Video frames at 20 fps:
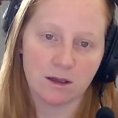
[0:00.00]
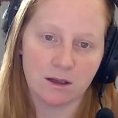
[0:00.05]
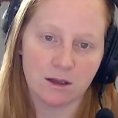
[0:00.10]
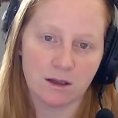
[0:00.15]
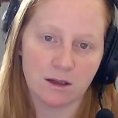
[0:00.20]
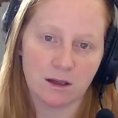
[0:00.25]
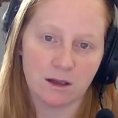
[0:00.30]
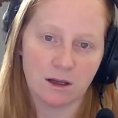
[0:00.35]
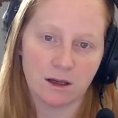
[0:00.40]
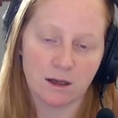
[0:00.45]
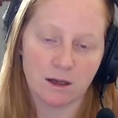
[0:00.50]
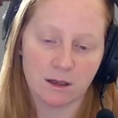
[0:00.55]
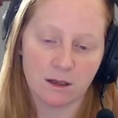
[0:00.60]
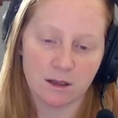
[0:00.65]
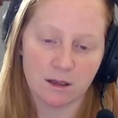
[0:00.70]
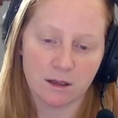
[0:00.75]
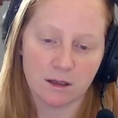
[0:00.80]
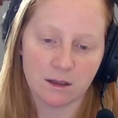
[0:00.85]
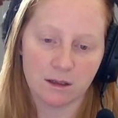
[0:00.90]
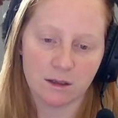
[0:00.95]

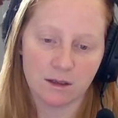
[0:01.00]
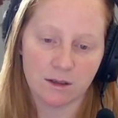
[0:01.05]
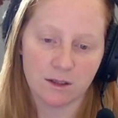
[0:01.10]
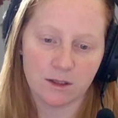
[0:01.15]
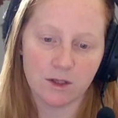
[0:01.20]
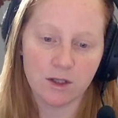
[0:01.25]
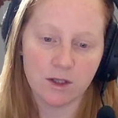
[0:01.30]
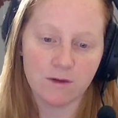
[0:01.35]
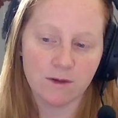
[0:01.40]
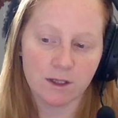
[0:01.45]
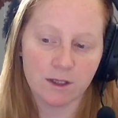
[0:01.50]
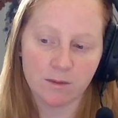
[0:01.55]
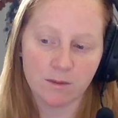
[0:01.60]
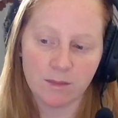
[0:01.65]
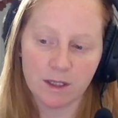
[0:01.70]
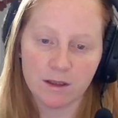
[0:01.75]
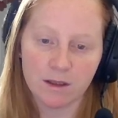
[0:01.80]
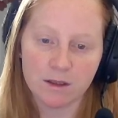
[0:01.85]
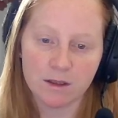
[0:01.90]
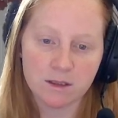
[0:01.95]
you give it a
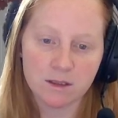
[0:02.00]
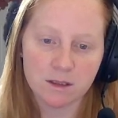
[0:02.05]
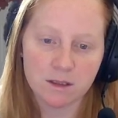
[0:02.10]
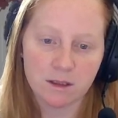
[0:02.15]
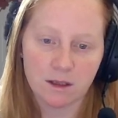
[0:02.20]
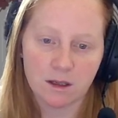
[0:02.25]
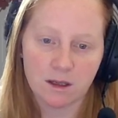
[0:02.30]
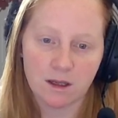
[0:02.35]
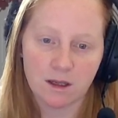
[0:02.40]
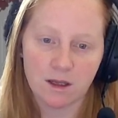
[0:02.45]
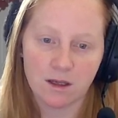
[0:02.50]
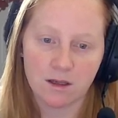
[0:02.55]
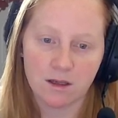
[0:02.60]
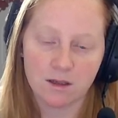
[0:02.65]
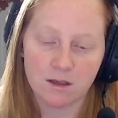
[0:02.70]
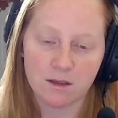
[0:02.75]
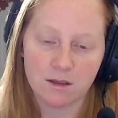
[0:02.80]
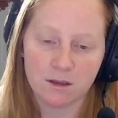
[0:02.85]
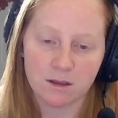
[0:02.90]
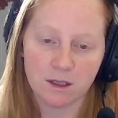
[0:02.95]
command
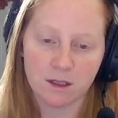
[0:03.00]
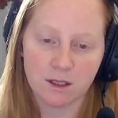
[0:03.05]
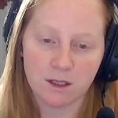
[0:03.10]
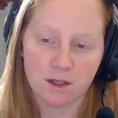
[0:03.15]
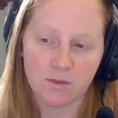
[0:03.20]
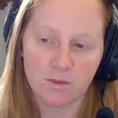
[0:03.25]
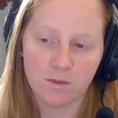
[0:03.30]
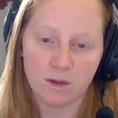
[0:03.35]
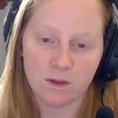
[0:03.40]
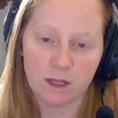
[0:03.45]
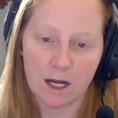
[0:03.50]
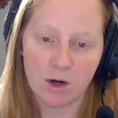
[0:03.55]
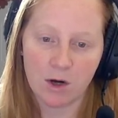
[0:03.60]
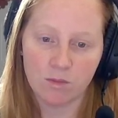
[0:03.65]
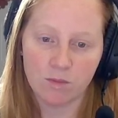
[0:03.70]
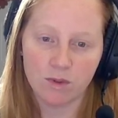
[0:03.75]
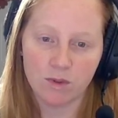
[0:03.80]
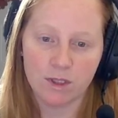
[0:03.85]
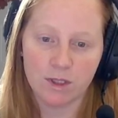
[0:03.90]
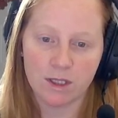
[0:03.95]
and it will
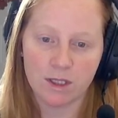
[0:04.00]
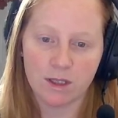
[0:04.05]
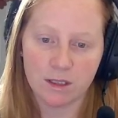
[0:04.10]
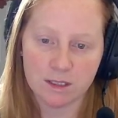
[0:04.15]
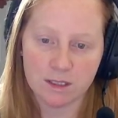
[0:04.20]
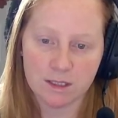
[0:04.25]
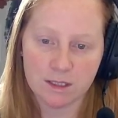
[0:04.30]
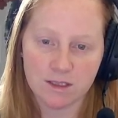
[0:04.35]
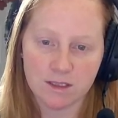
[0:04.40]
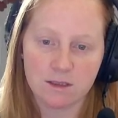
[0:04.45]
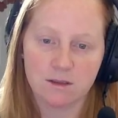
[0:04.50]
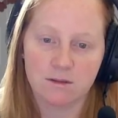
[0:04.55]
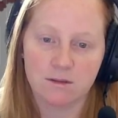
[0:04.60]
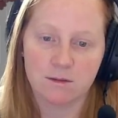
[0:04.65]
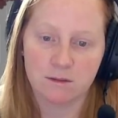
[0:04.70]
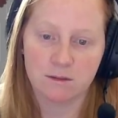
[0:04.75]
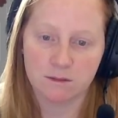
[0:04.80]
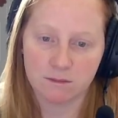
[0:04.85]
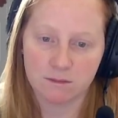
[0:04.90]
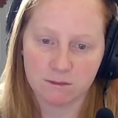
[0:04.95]
output this,
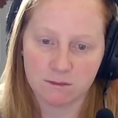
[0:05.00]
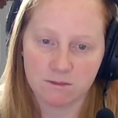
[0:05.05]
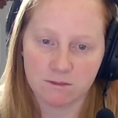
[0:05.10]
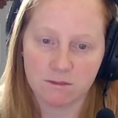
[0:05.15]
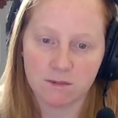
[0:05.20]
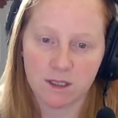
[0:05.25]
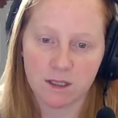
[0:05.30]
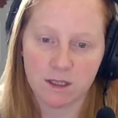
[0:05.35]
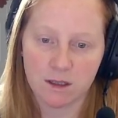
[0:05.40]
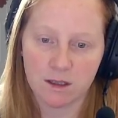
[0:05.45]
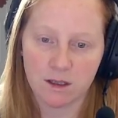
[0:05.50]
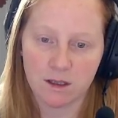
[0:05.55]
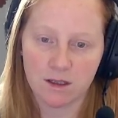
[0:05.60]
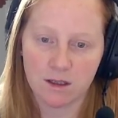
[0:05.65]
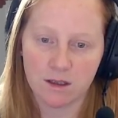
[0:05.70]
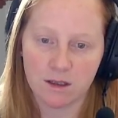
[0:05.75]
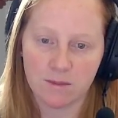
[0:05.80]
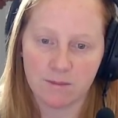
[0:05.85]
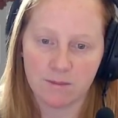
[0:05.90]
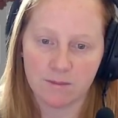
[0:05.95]

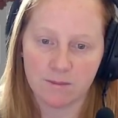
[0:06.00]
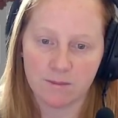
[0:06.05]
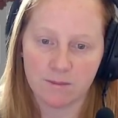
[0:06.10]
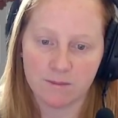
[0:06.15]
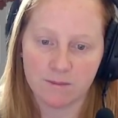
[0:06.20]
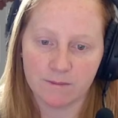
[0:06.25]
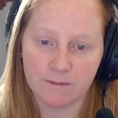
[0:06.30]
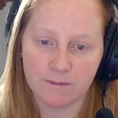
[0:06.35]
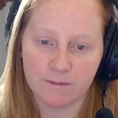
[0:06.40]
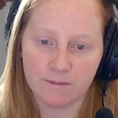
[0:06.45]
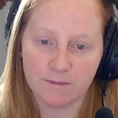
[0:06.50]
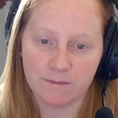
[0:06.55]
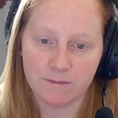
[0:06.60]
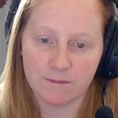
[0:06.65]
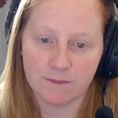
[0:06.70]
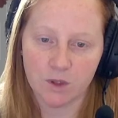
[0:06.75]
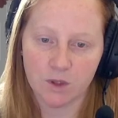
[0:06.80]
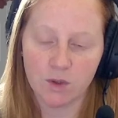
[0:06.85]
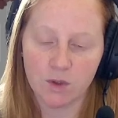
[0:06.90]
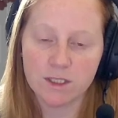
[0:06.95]

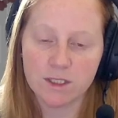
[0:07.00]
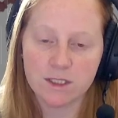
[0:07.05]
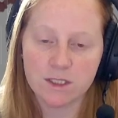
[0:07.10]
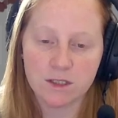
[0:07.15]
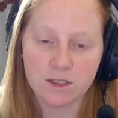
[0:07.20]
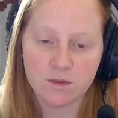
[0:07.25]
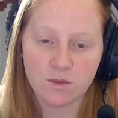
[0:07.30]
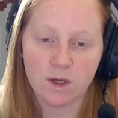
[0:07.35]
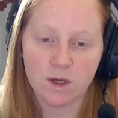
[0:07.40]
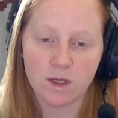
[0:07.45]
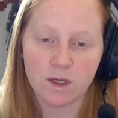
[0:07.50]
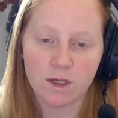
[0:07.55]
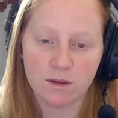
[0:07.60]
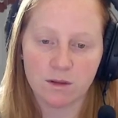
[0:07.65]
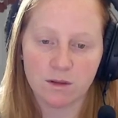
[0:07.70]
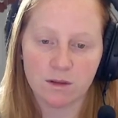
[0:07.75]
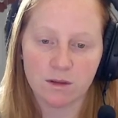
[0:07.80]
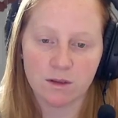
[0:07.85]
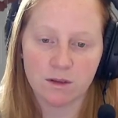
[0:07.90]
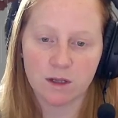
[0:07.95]
or this is what
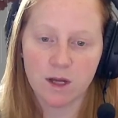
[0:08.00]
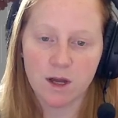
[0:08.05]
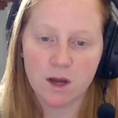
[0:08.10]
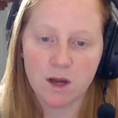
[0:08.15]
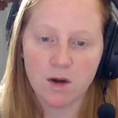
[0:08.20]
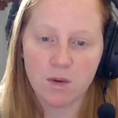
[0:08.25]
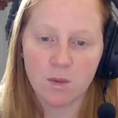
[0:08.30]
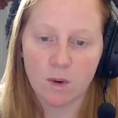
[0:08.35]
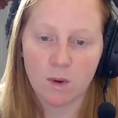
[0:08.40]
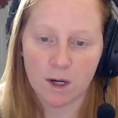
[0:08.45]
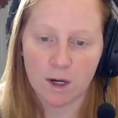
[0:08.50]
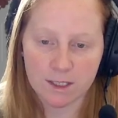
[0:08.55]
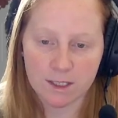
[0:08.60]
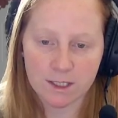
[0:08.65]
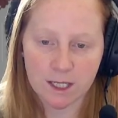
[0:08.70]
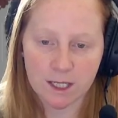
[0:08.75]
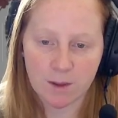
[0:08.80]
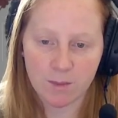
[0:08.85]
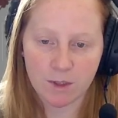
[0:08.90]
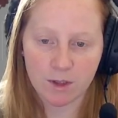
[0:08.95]
want to
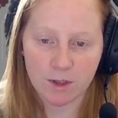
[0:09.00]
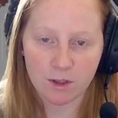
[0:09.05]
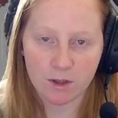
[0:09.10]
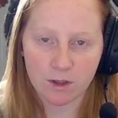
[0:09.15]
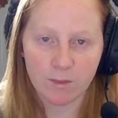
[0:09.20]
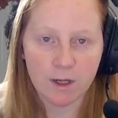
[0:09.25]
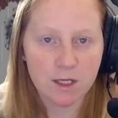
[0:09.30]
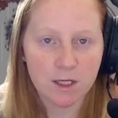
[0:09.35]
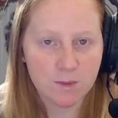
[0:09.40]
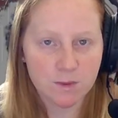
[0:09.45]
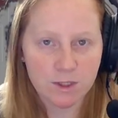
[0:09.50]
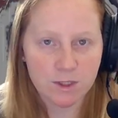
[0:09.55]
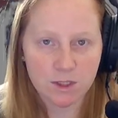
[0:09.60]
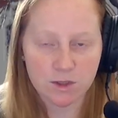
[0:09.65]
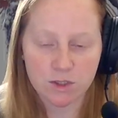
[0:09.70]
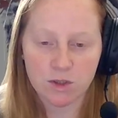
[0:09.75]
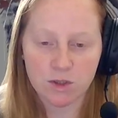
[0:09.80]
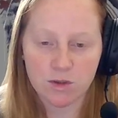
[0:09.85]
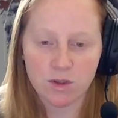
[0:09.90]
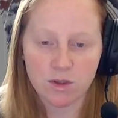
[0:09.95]
type in your commands, which I'll
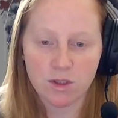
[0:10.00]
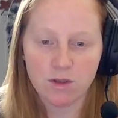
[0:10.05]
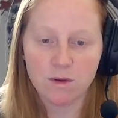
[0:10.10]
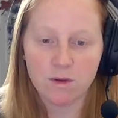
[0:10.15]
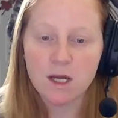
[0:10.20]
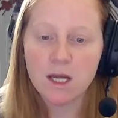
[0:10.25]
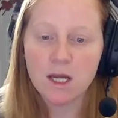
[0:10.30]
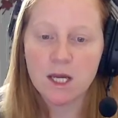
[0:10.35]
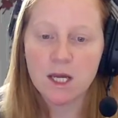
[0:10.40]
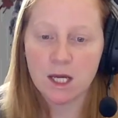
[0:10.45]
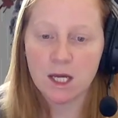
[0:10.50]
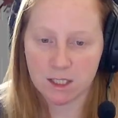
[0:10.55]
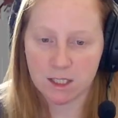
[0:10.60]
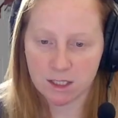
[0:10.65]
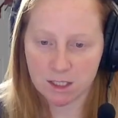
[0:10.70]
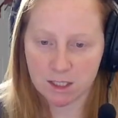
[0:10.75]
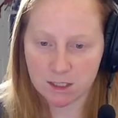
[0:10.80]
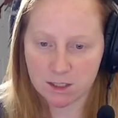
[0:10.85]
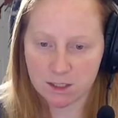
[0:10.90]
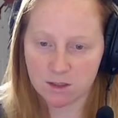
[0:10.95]
show you, and then
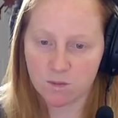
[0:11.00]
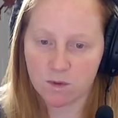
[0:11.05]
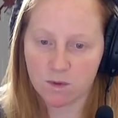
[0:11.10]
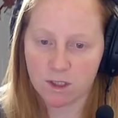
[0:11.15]
this is what